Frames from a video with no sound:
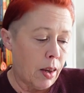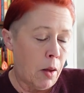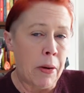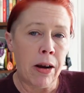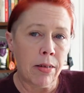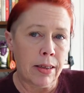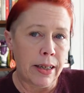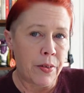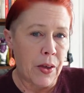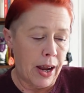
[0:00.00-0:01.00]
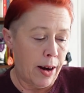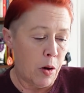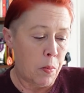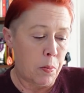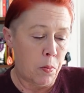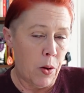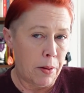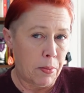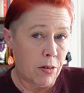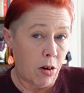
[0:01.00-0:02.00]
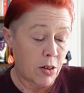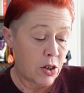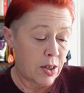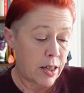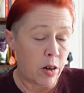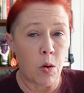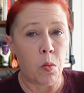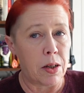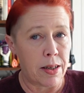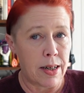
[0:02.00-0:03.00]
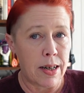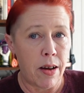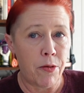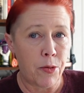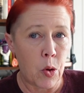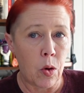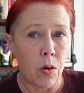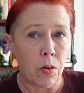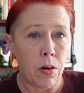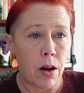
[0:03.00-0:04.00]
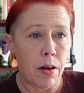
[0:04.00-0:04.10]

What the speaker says: Apparently, the Air Raid Precaution Center wasn't enough for